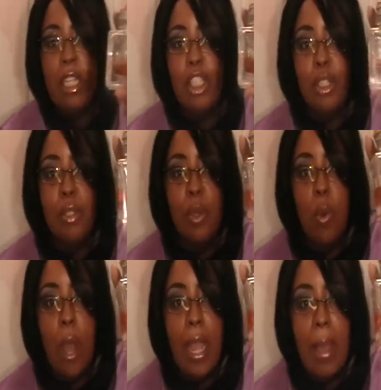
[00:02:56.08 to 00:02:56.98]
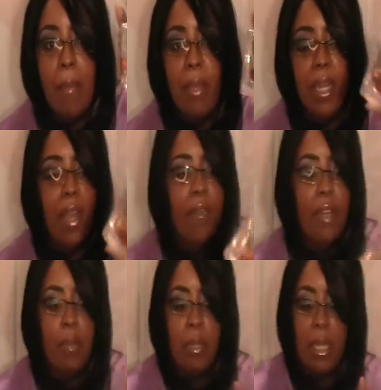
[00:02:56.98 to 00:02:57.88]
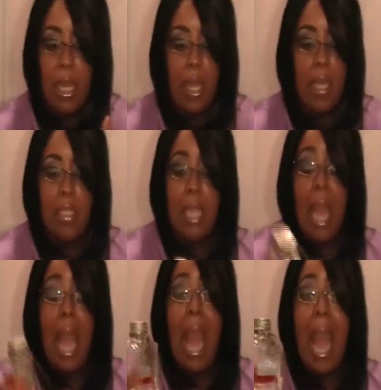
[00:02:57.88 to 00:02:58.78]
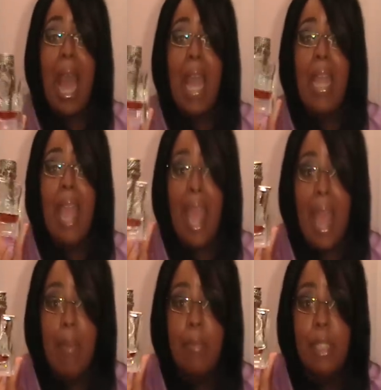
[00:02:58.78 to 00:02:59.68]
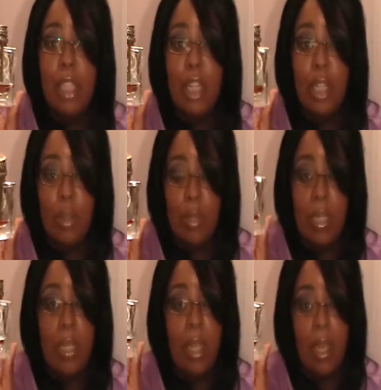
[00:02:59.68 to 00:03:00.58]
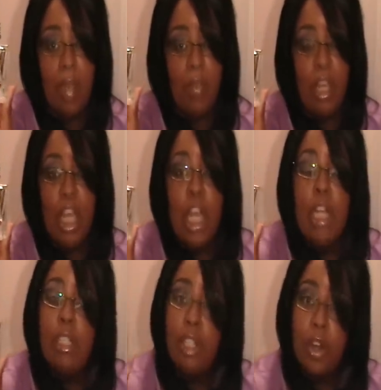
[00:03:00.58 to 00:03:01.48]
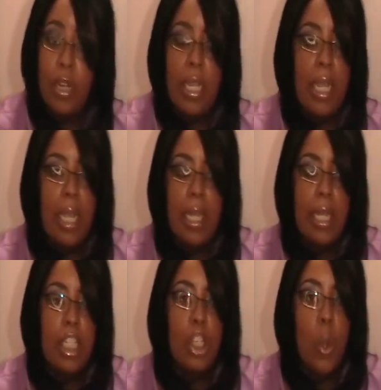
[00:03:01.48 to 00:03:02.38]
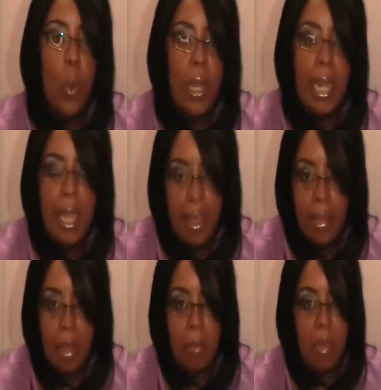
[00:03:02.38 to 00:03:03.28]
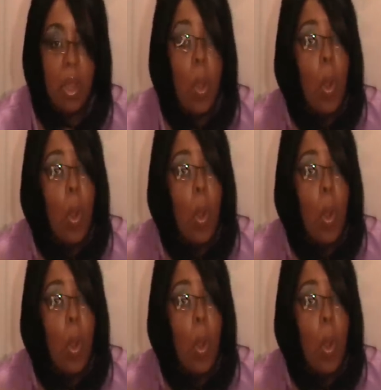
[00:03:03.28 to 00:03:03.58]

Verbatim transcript: has used quite a bit of it because I absolutely love Dirty English on him.